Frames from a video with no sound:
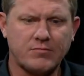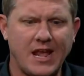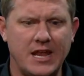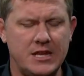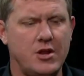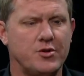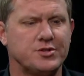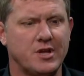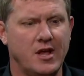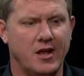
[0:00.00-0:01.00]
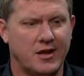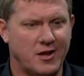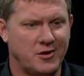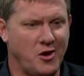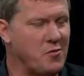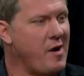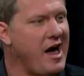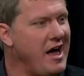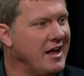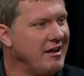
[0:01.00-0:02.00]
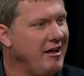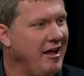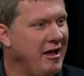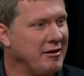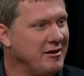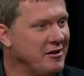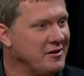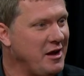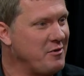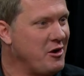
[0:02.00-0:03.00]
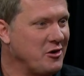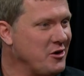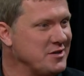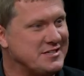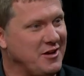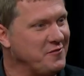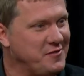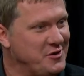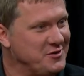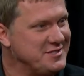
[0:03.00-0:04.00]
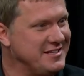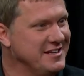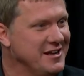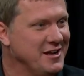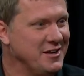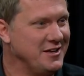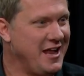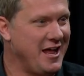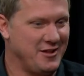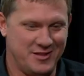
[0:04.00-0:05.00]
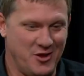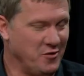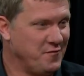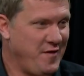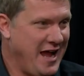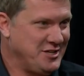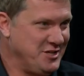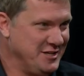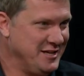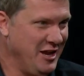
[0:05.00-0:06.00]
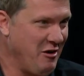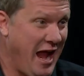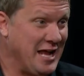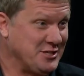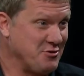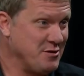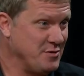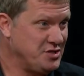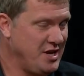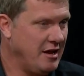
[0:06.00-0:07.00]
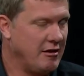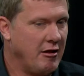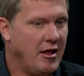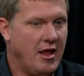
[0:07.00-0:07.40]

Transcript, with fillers: And years go by, and, you know, now we all go to cell phones and not a, the old fashioned, you know, answering machine.